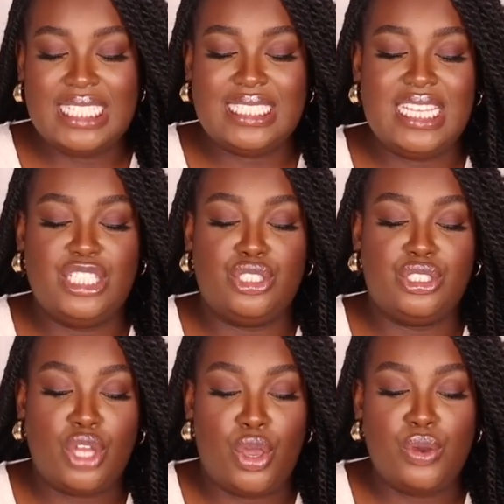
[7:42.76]
is the
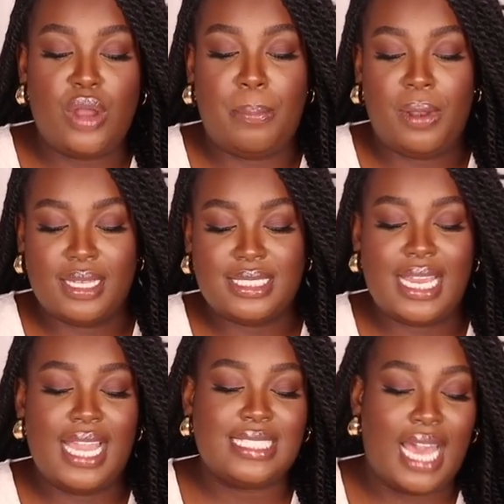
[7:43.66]
Stone Plus
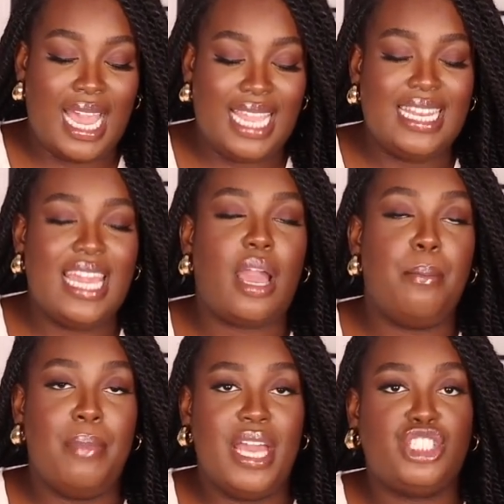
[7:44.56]
Size High Neck
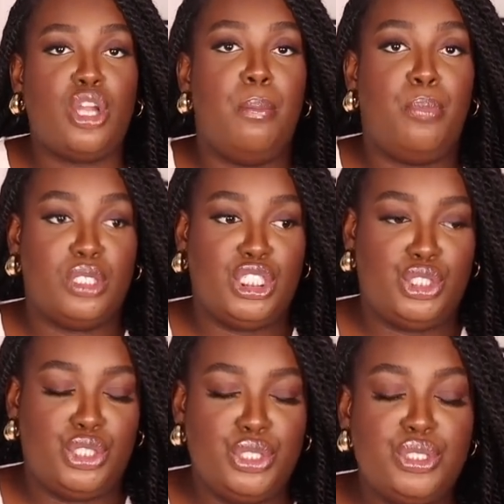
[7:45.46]
Mesh
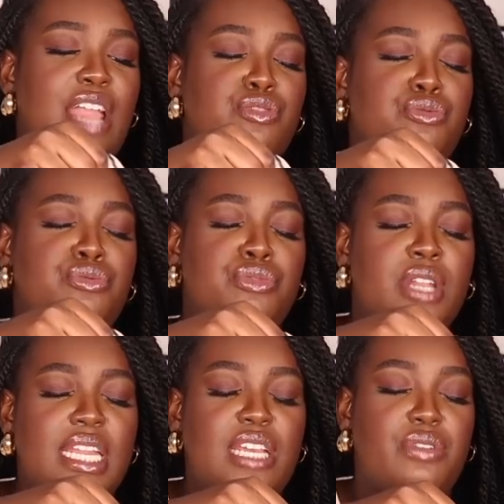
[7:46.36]
Bodysuit. I
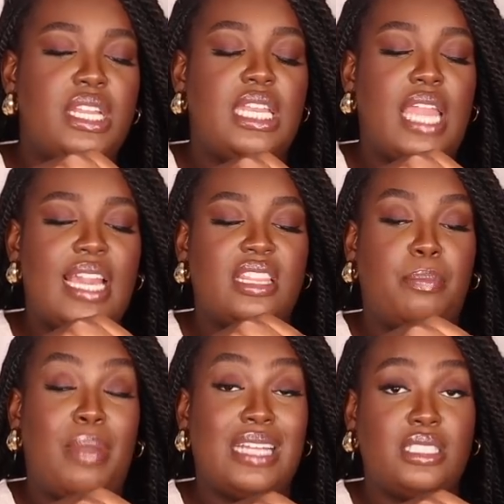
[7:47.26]
really, really like the
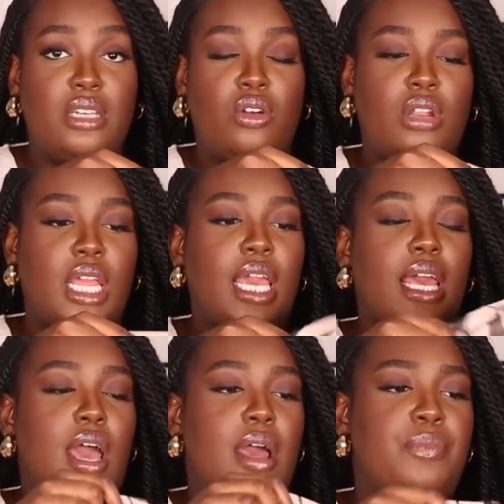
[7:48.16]
pattern on
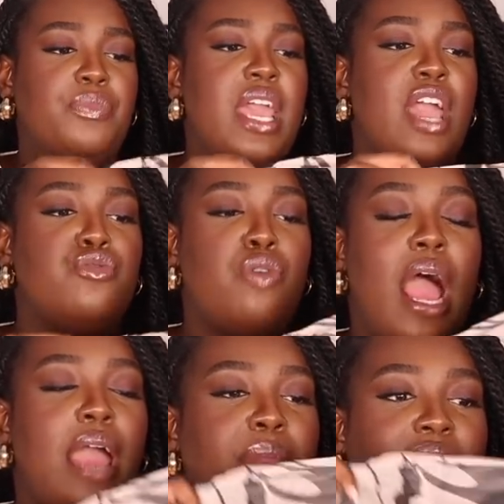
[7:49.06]
it. Um,
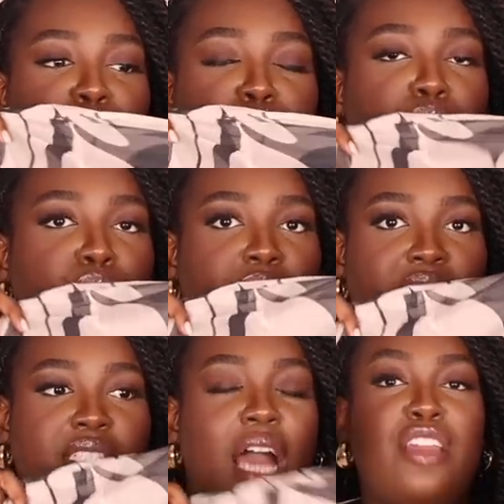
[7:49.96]
I'm into
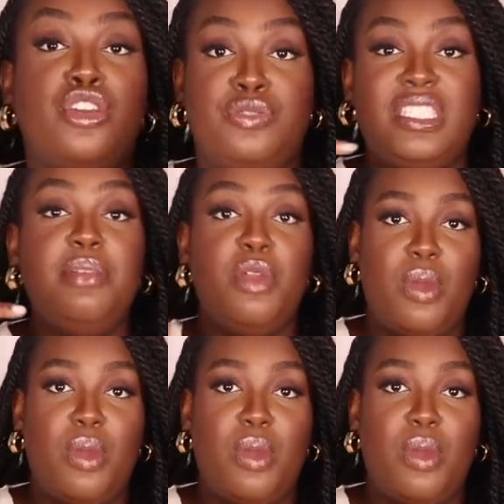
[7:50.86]
these. You've seen me